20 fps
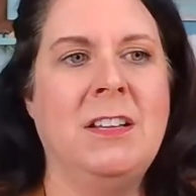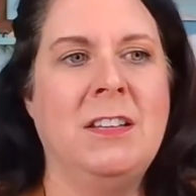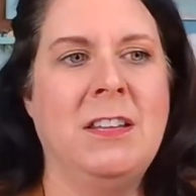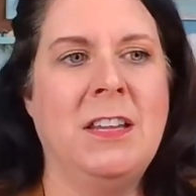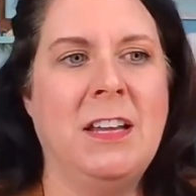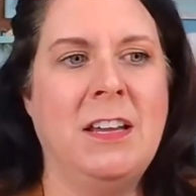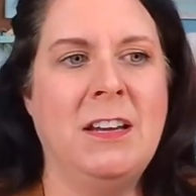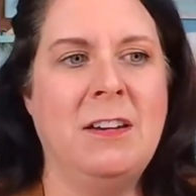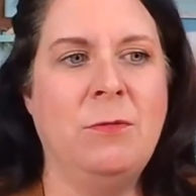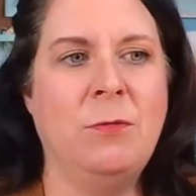
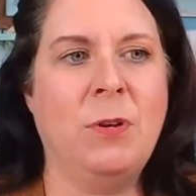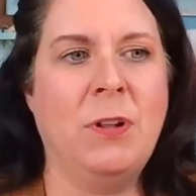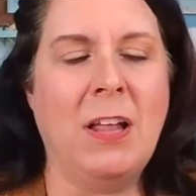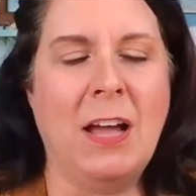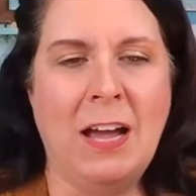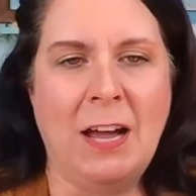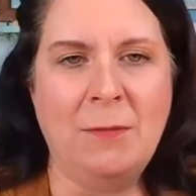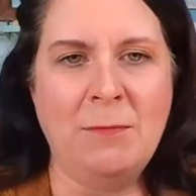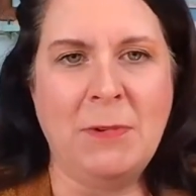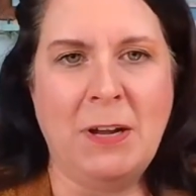that, well,
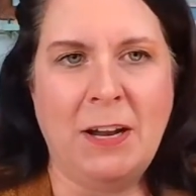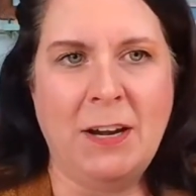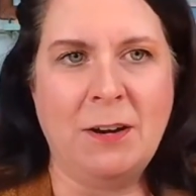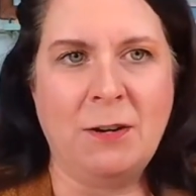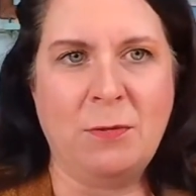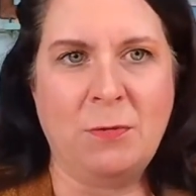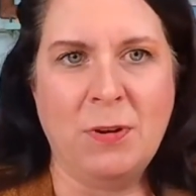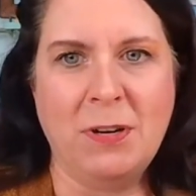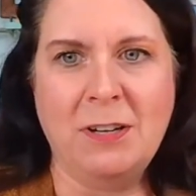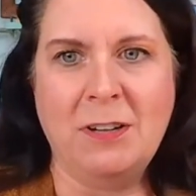I'm not
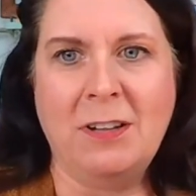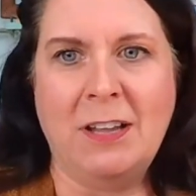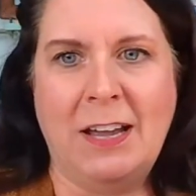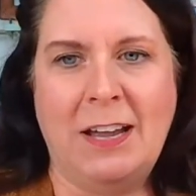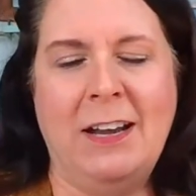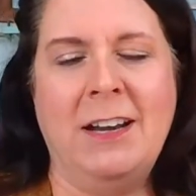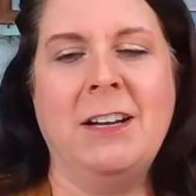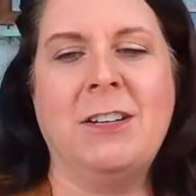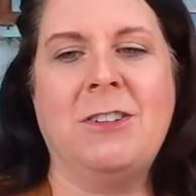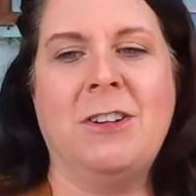a real
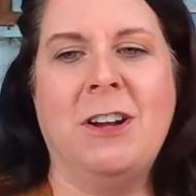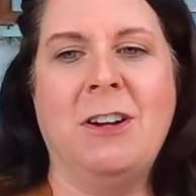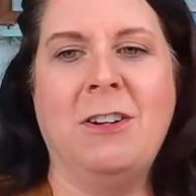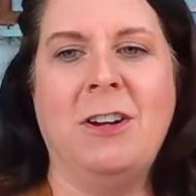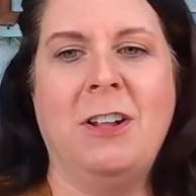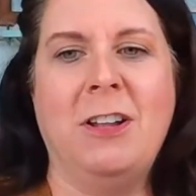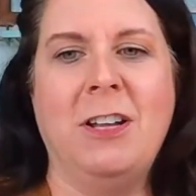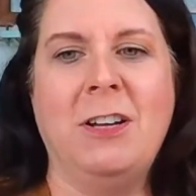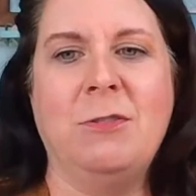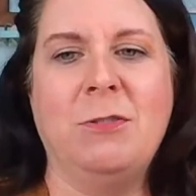addict or
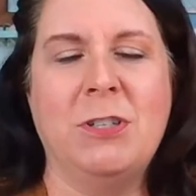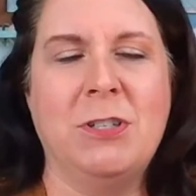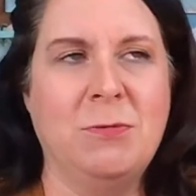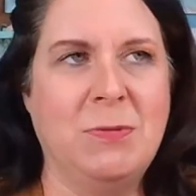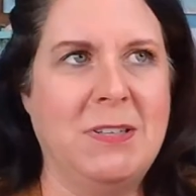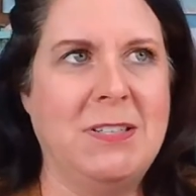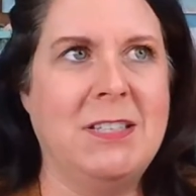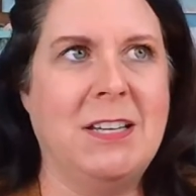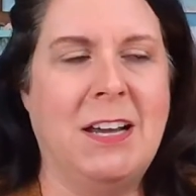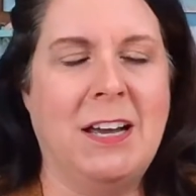alcoholic, which
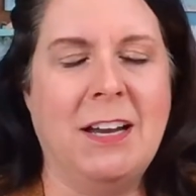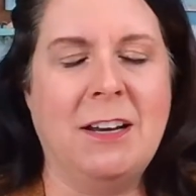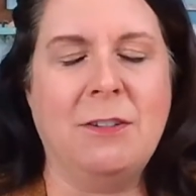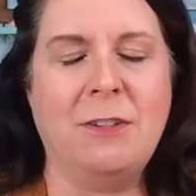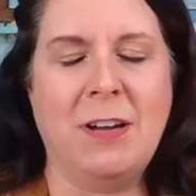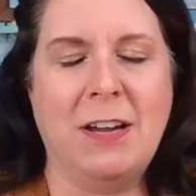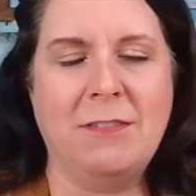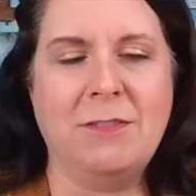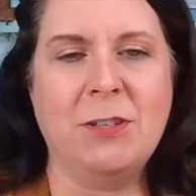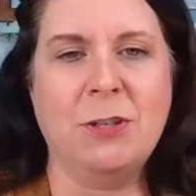means I
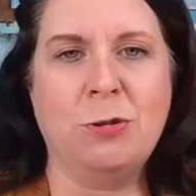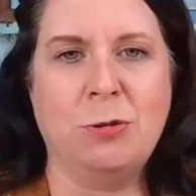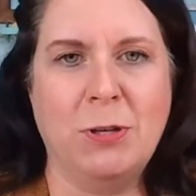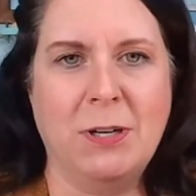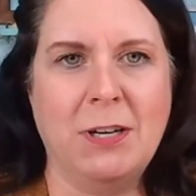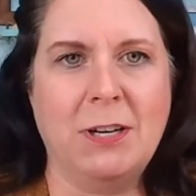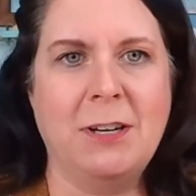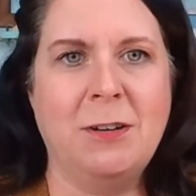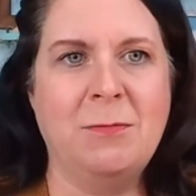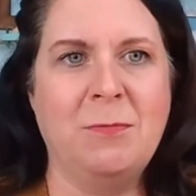don't have to
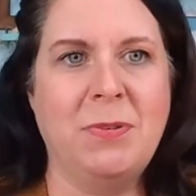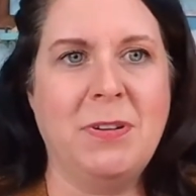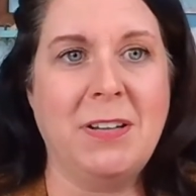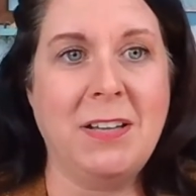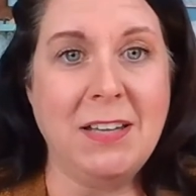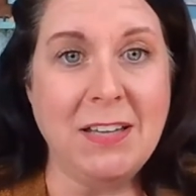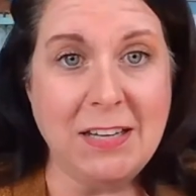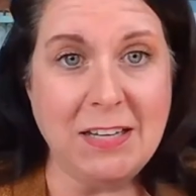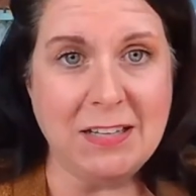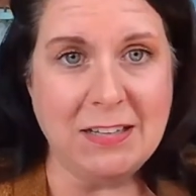quit
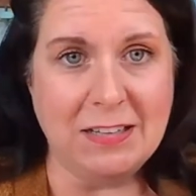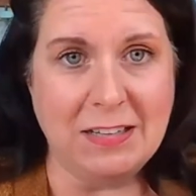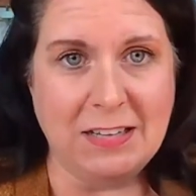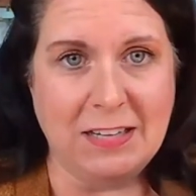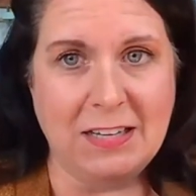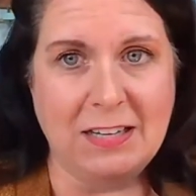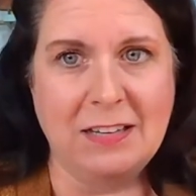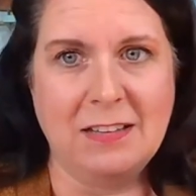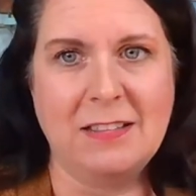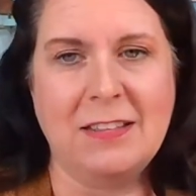
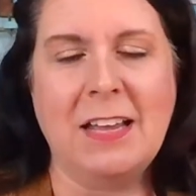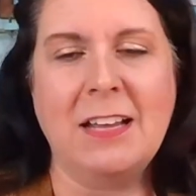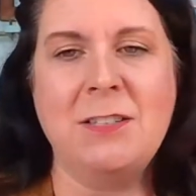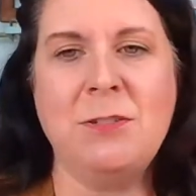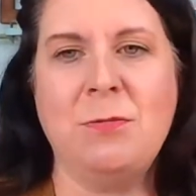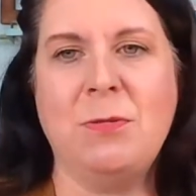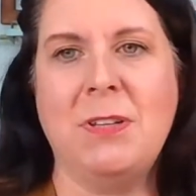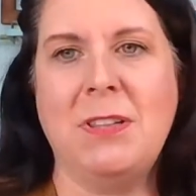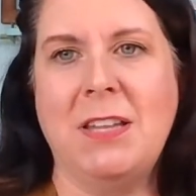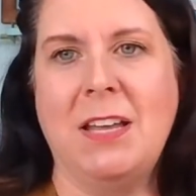completely.
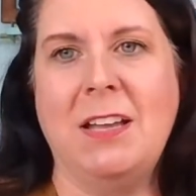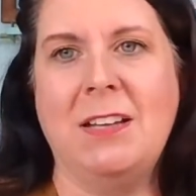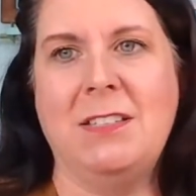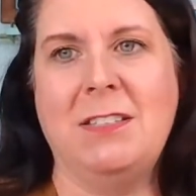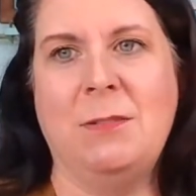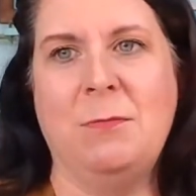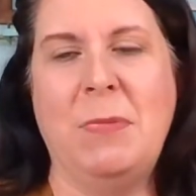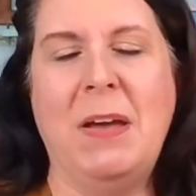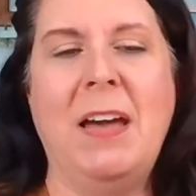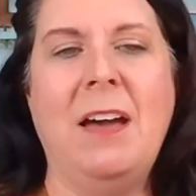That's what
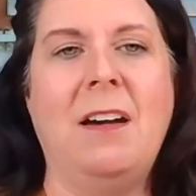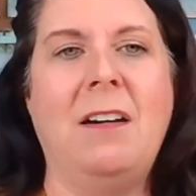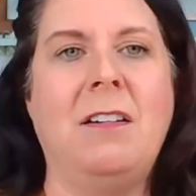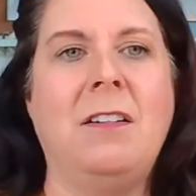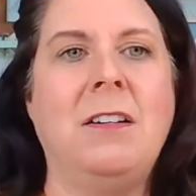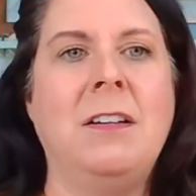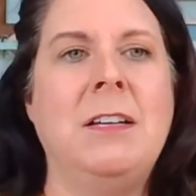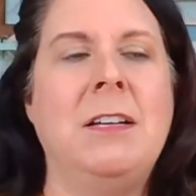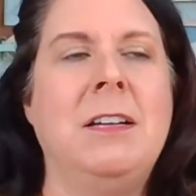that's about.